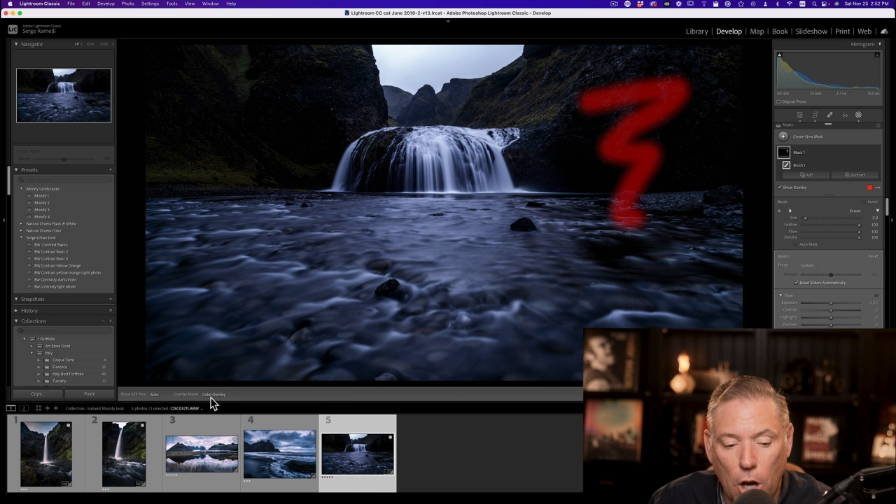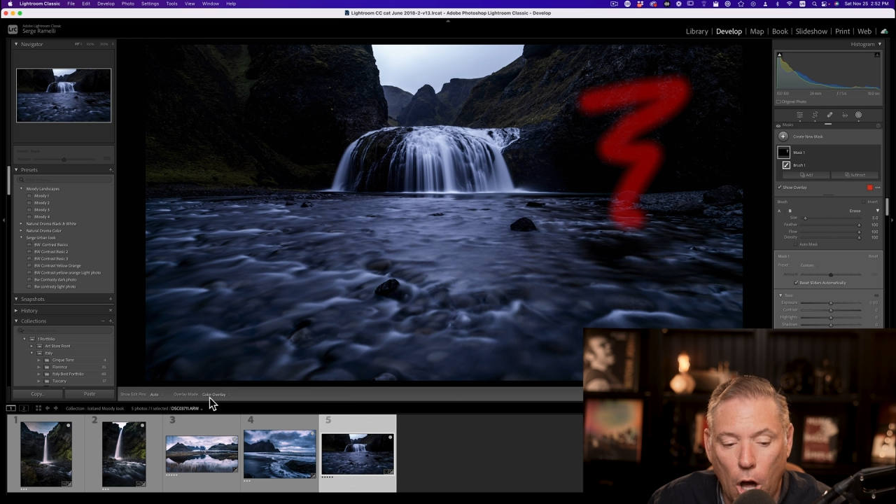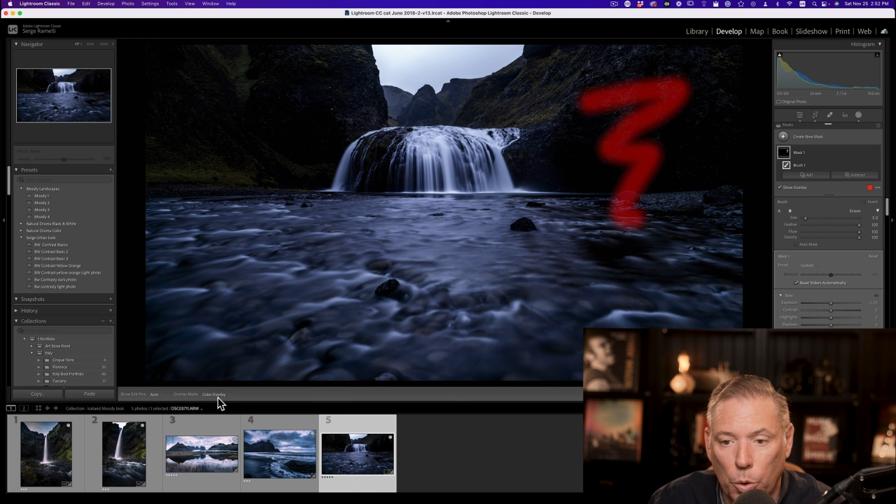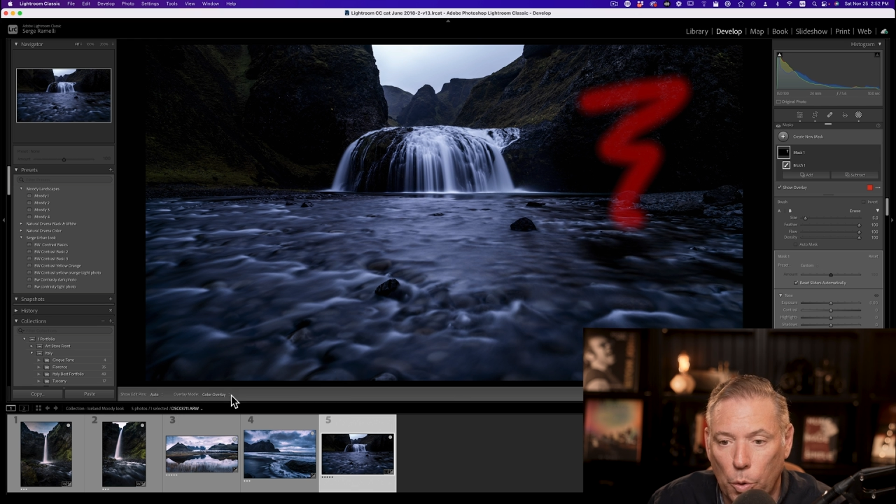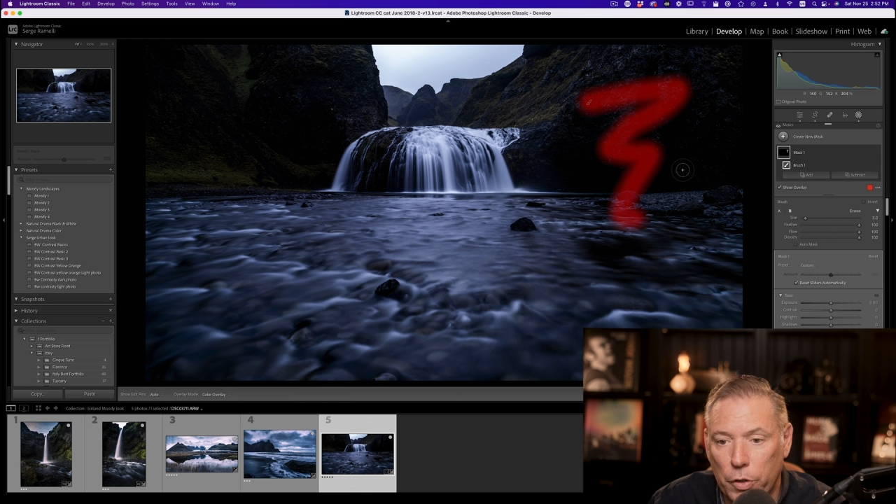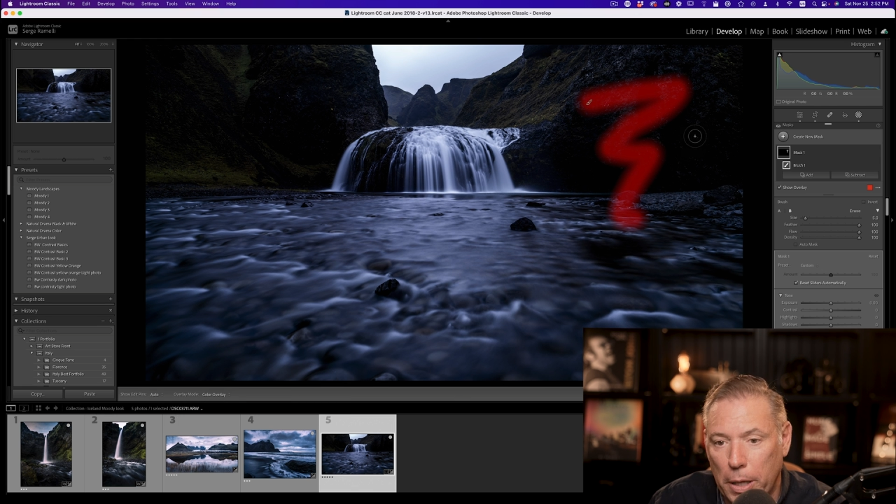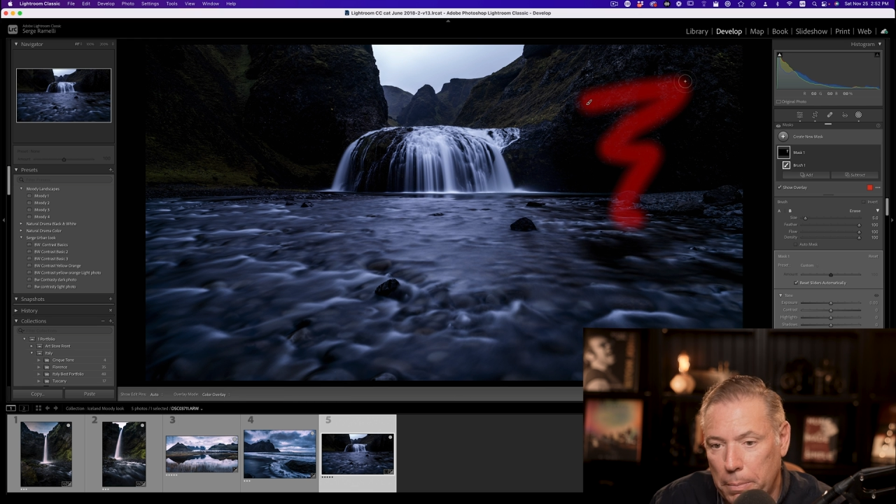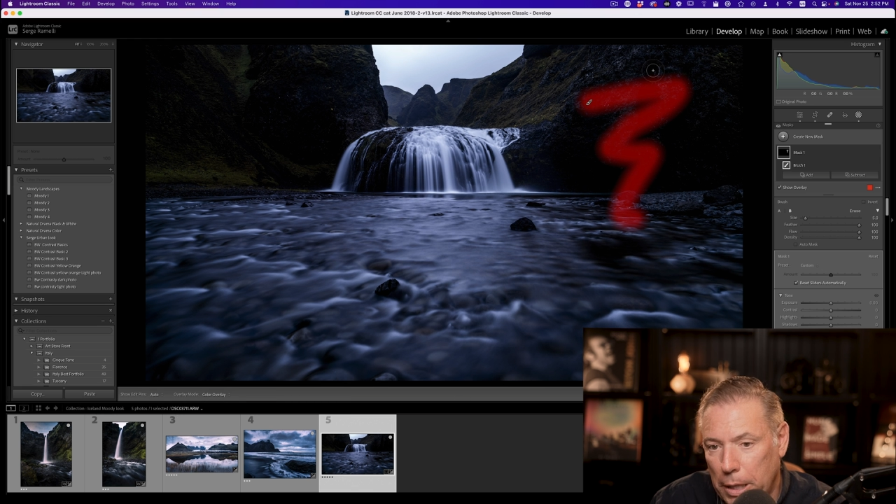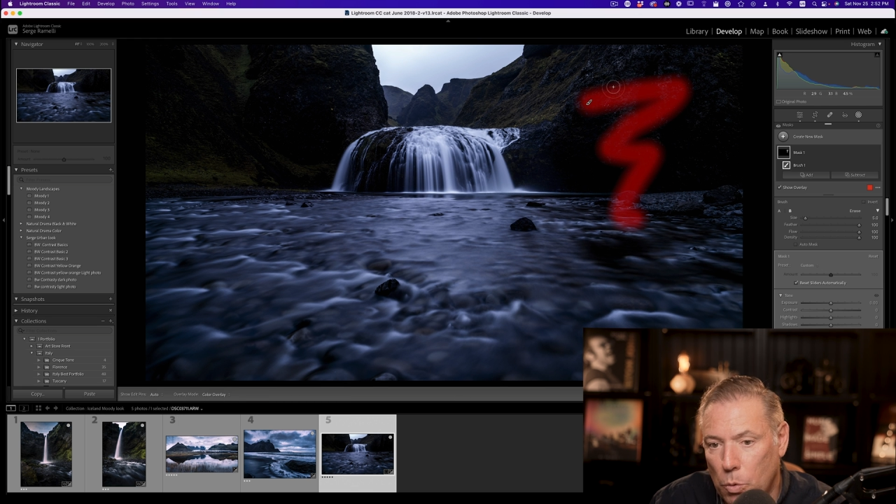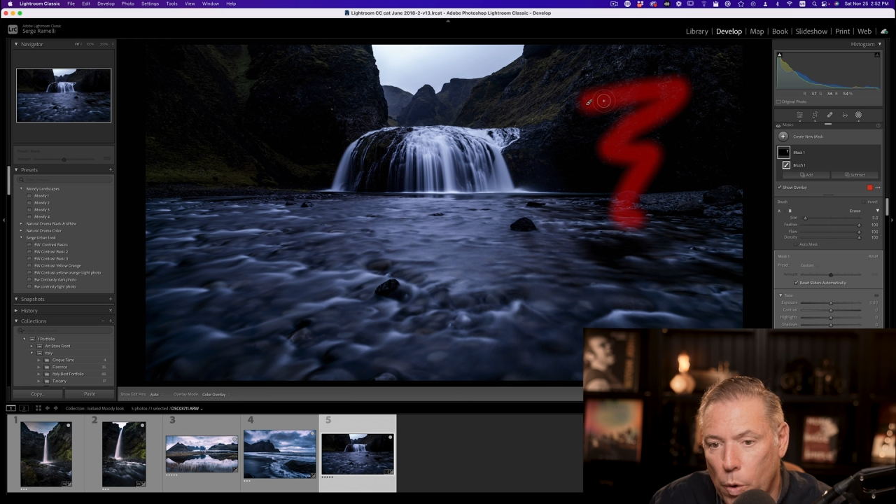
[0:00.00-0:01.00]
color overlay,
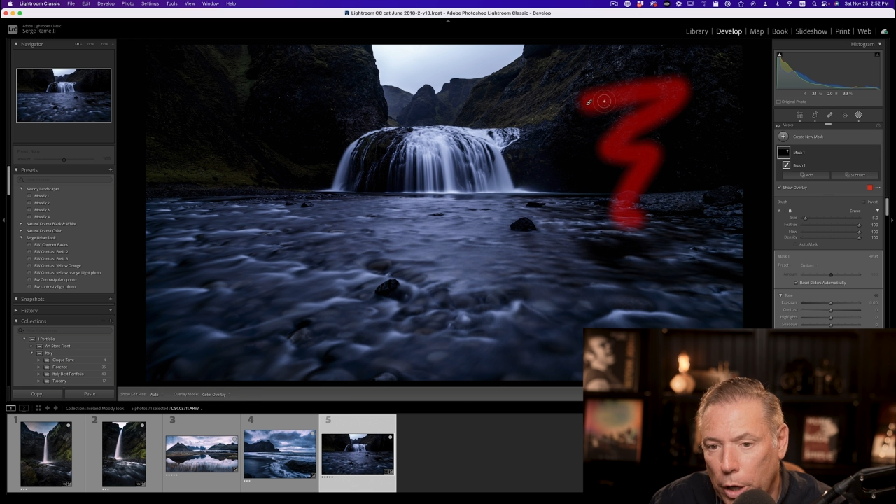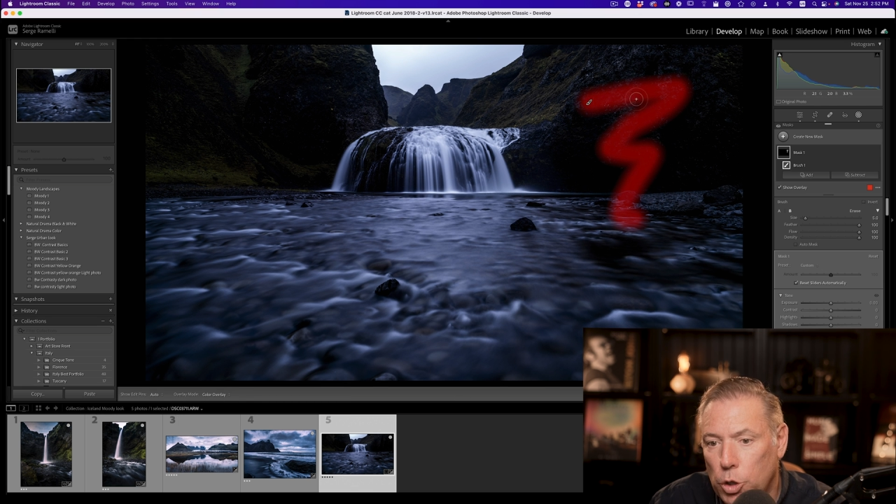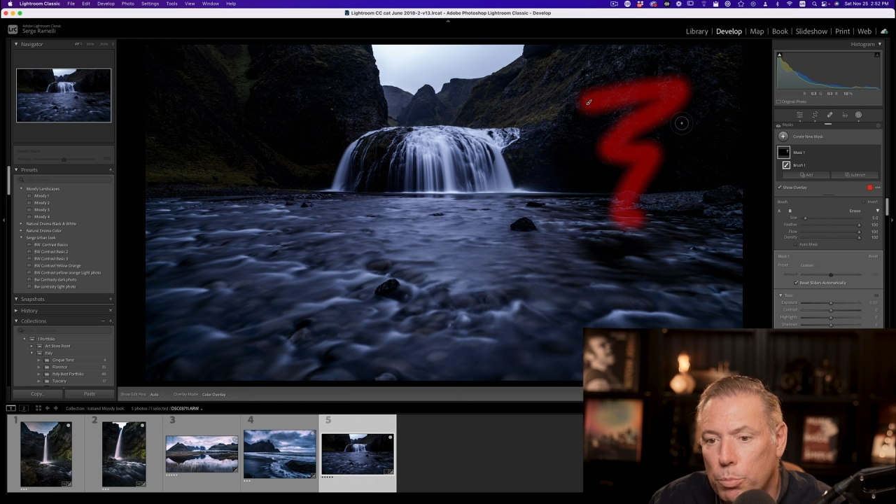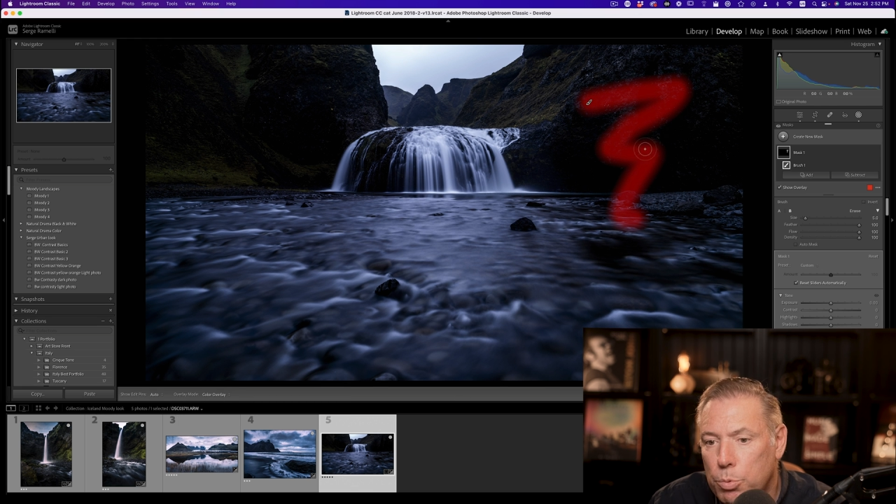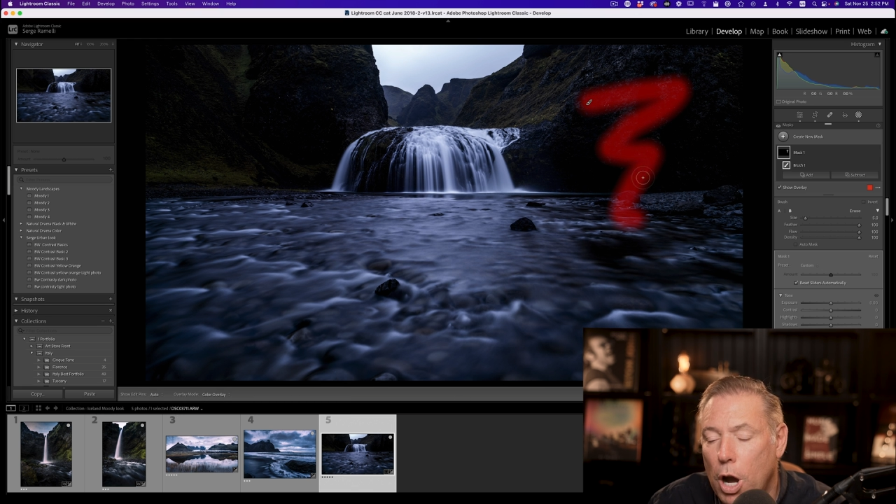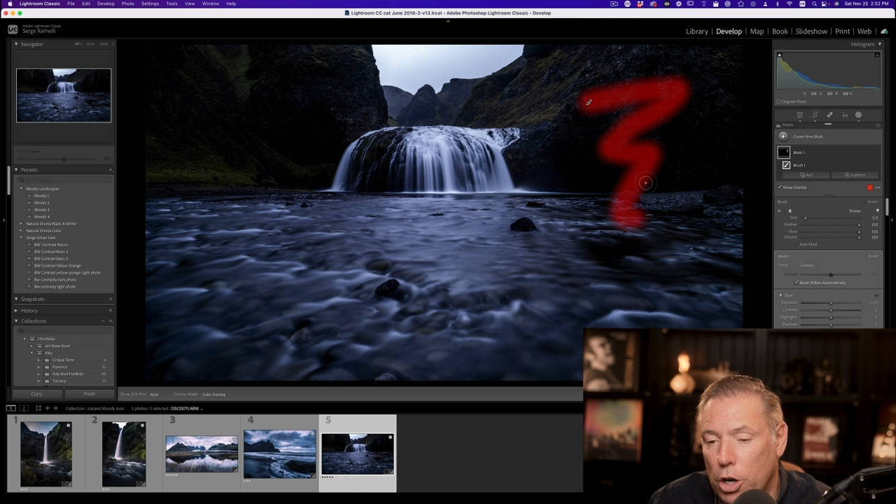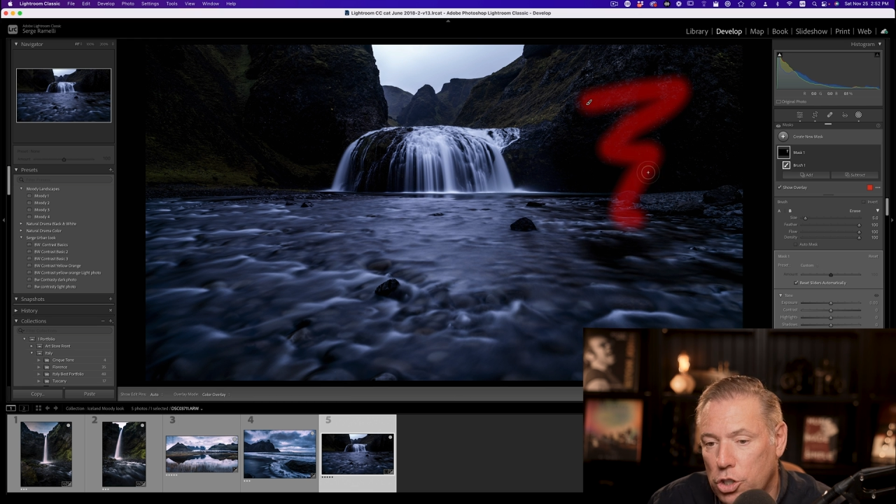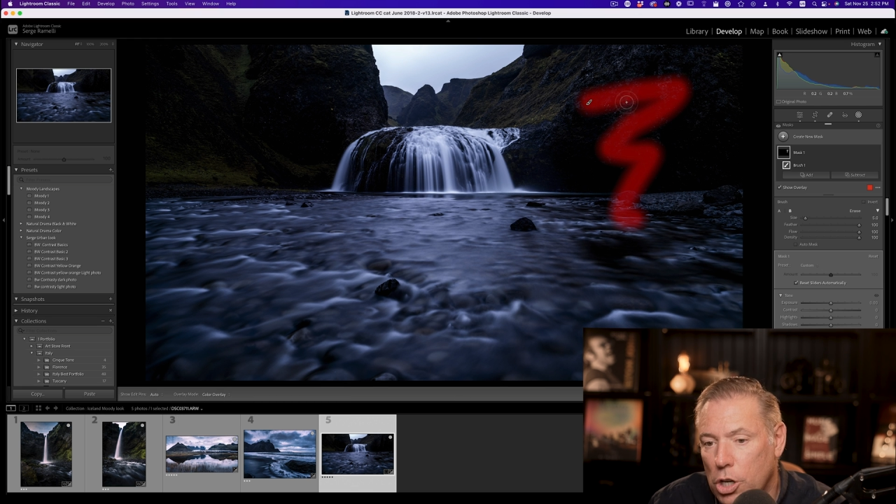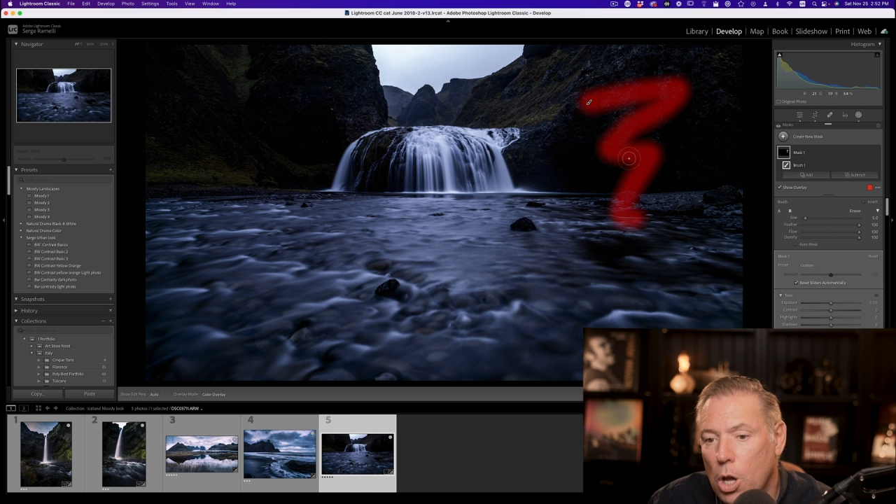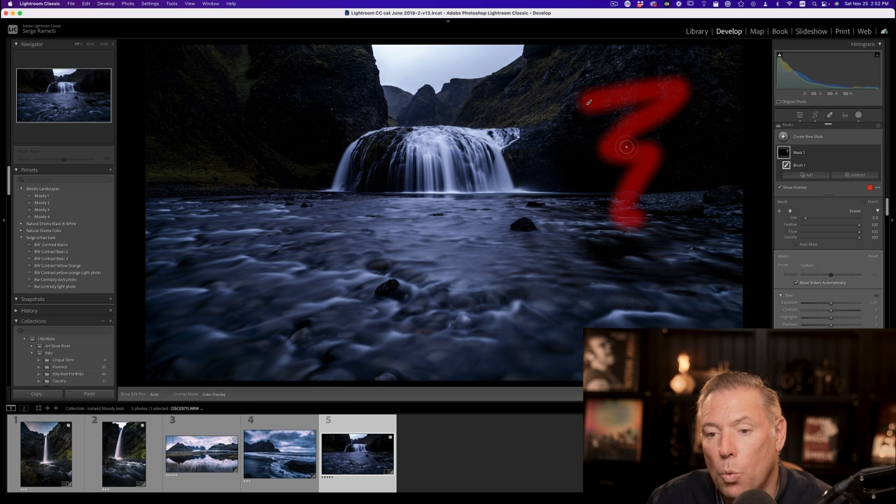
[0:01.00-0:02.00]
meaning where you brush